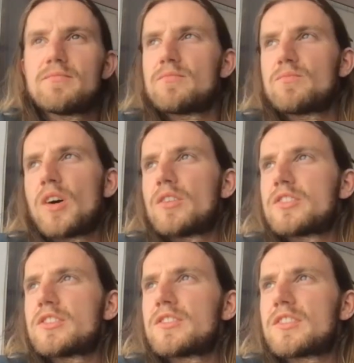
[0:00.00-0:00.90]
well,
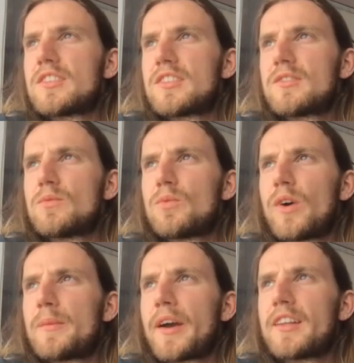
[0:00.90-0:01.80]
just
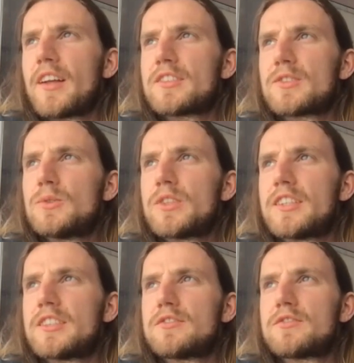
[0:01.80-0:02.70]
way back in like school
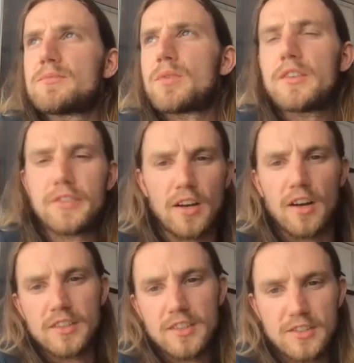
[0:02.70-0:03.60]
days of prolific
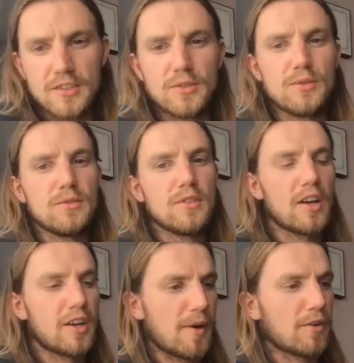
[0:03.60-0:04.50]
artists, you
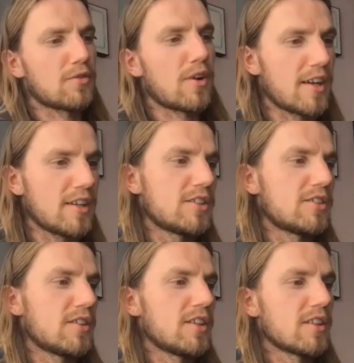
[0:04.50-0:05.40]
learn about throughout
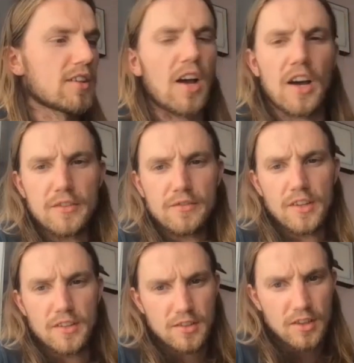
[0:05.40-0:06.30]
history and the kind of
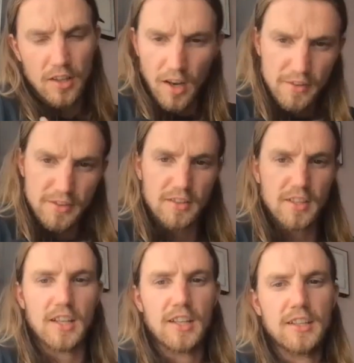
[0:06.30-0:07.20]
the lifestyles
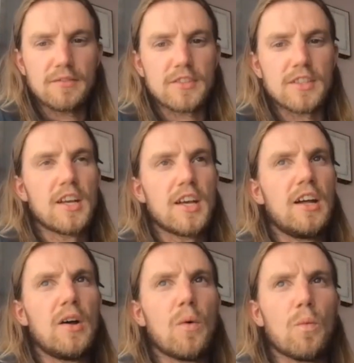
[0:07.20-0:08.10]
they lived,
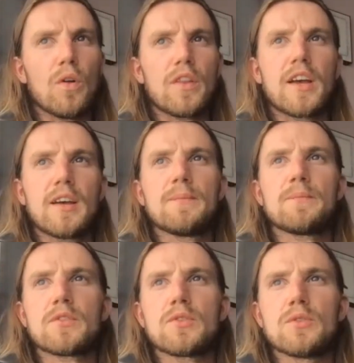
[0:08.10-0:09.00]
what their
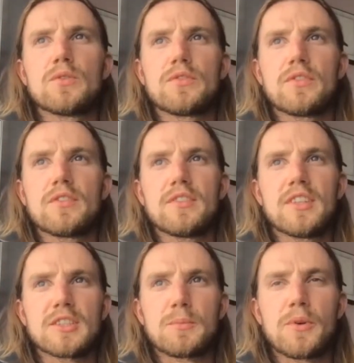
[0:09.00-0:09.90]
sort of
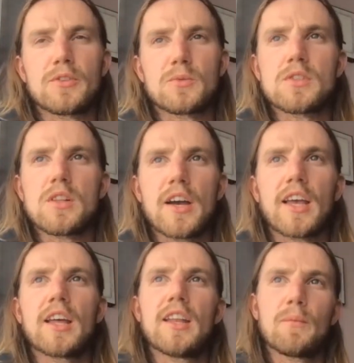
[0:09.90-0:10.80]
experience was
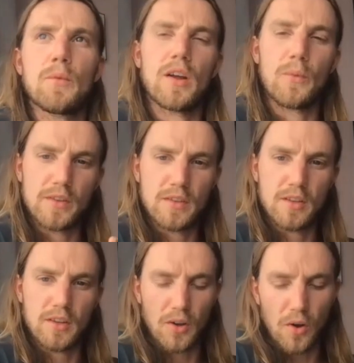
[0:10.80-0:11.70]
like. And then when I went
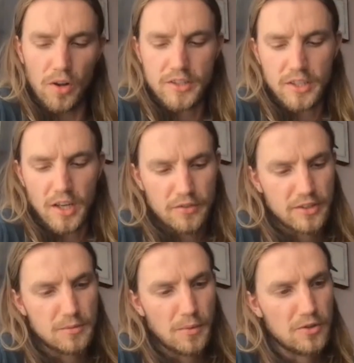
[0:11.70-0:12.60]
to college, it kind of
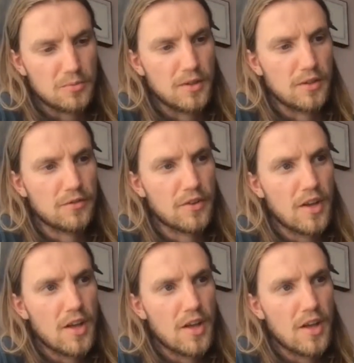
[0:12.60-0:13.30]
exposed me of,